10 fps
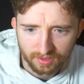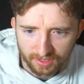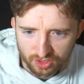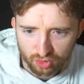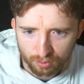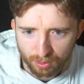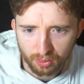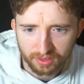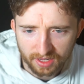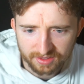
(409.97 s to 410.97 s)
against your
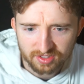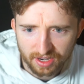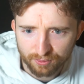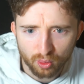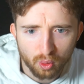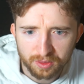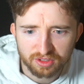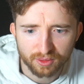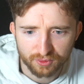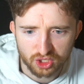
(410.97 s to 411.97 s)
opponent. At this level,
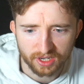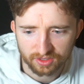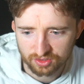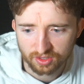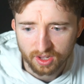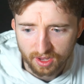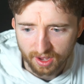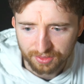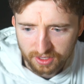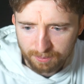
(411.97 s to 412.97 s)
always look for checks.
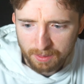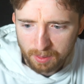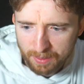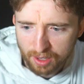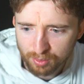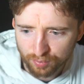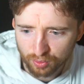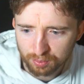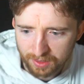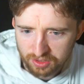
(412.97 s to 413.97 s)
I think maybe a better move
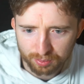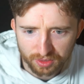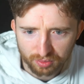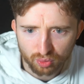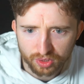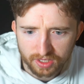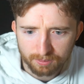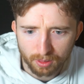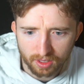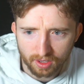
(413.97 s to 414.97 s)
would be to bring the rook
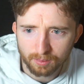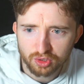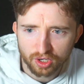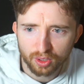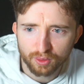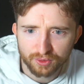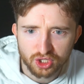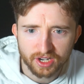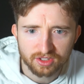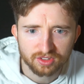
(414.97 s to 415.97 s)
in, but I'm just going to look for
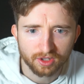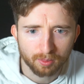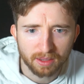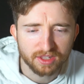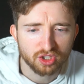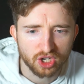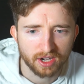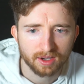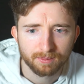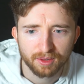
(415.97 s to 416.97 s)
checks. I'm going to play the
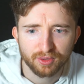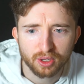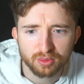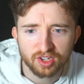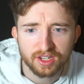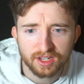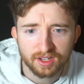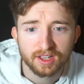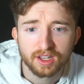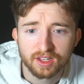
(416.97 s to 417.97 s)
check. If he goes here,
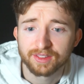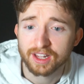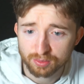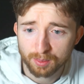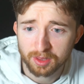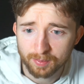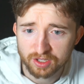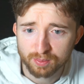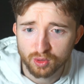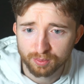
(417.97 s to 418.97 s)
that's probably the
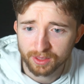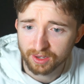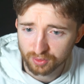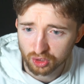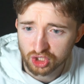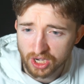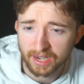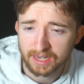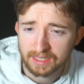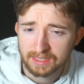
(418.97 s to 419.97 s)
best move, but then I've got a check.